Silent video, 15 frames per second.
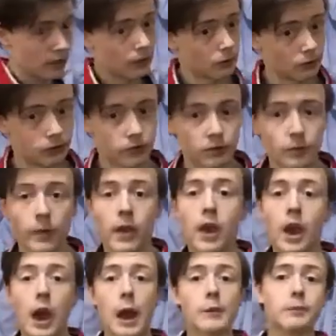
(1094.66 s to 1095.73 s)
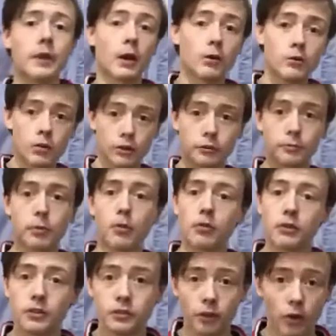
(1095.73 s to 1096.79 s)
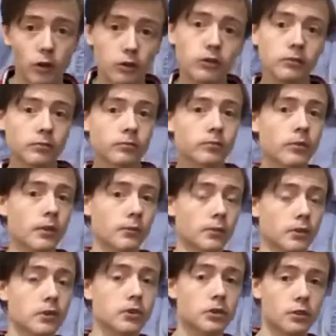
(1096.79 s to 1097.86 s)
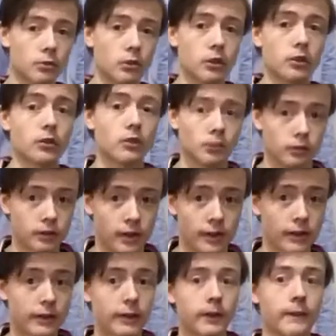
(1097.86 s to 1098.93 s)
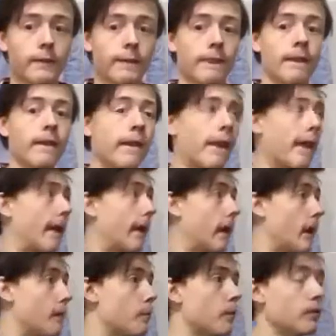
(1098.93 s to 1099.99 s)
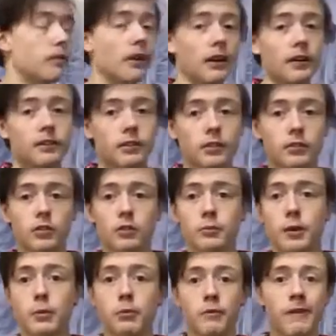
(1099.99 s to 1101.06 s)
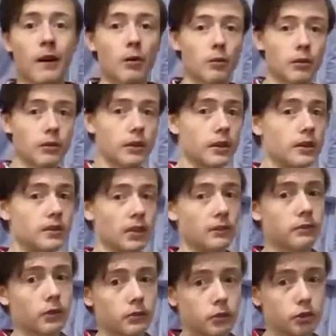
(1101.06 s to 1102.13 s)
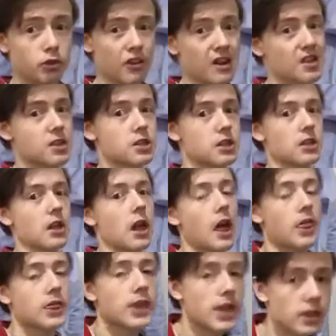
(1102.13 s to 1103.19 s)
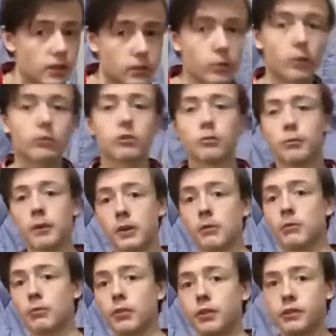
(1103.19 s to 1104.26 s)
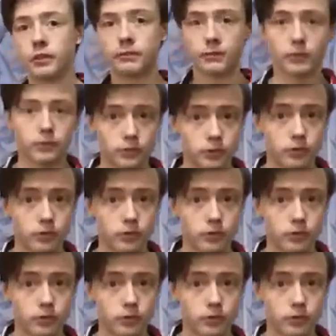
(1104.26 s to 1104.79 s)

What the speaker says: else. I'm now going to put this on. I'm going to show you what it looks like. But first it's going to be without the 10th Doctor trench, and then it's going to be with the 10th Doctor